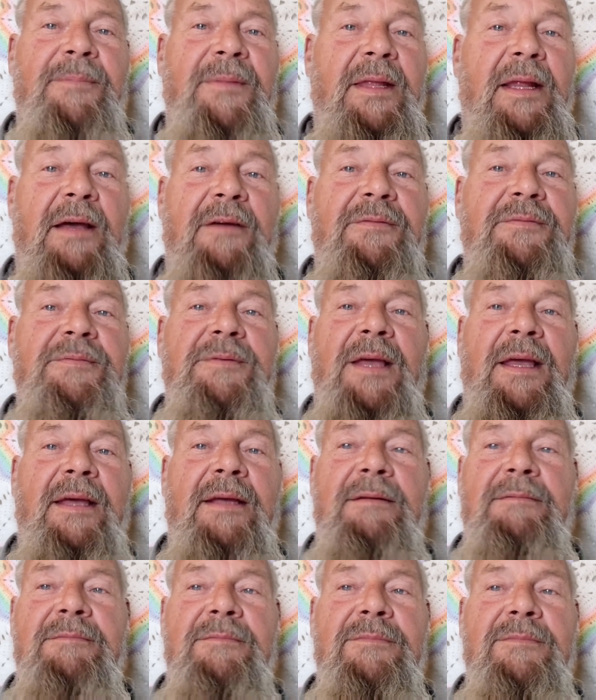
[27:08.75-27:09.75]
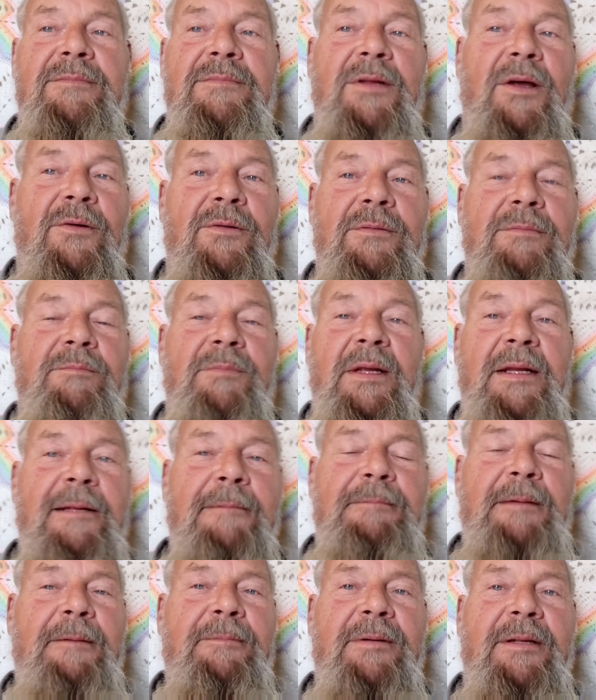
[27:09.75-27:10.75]
I've had known many
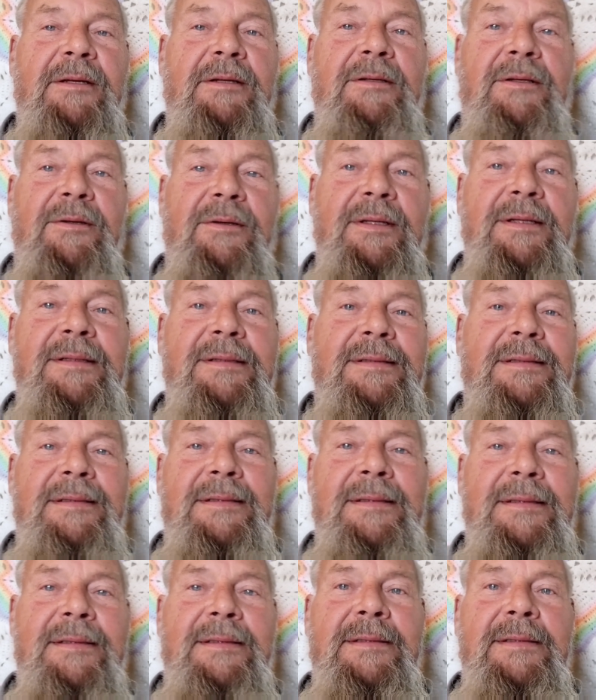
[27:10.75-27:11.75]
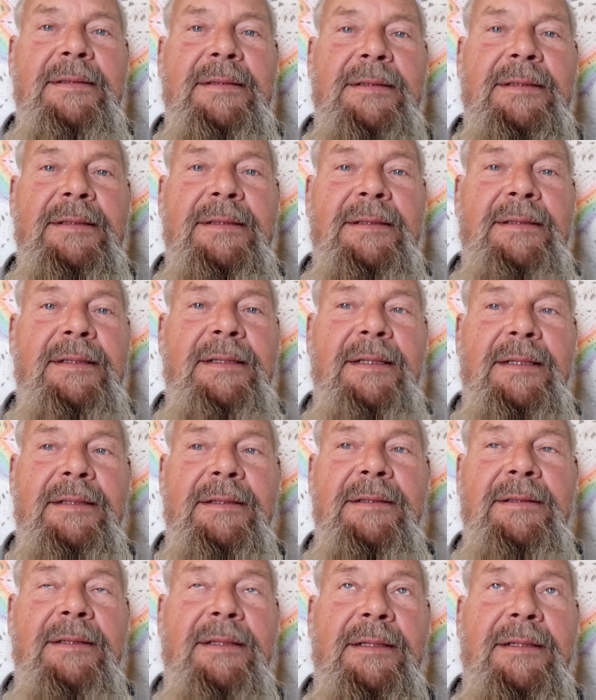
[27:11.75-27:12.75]
people, including
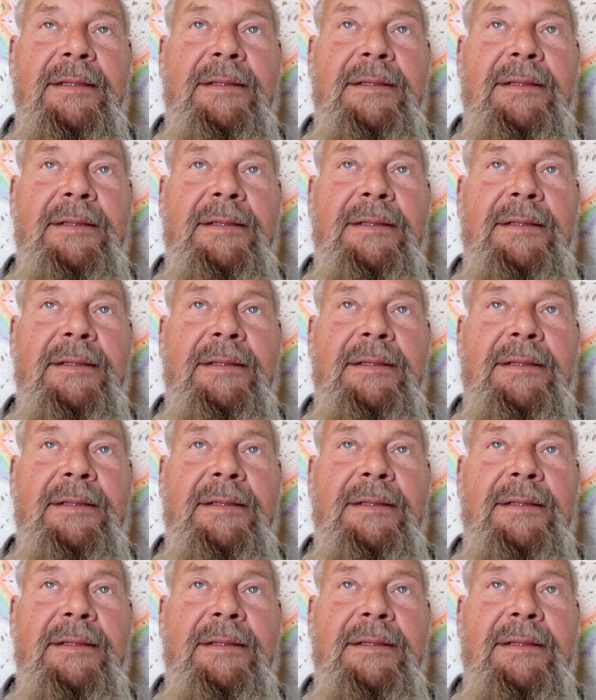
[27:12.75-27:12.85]
a,